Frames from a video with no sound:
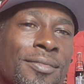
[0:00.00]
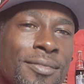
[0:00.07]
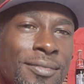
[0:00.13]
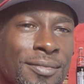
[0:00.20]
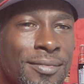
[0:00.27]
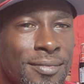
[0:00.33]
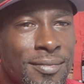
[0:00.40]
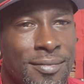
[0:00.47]

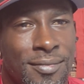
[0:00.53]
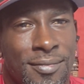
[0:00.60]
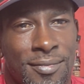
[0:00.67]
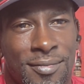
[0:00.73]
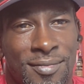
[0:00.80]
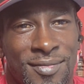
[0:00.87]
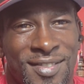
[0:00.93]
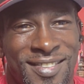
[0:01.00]
Pass beat the
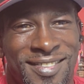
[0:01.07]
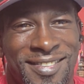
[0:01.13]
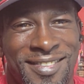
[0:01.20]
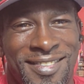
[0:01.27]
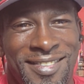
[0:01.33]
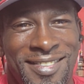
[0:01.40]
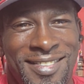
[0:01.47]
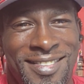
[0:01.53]
dribble.
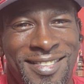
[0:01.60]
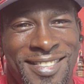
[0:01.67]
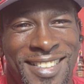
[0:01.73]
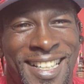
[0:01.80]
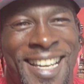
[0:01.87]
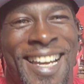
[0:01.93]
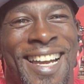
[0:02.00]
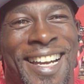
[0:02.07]

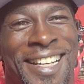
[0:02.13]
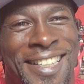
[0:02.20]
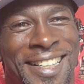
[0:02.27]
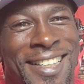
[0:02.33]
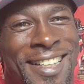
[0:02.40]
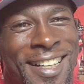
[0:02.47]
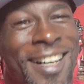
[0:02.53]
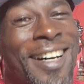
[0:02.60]
Pass, you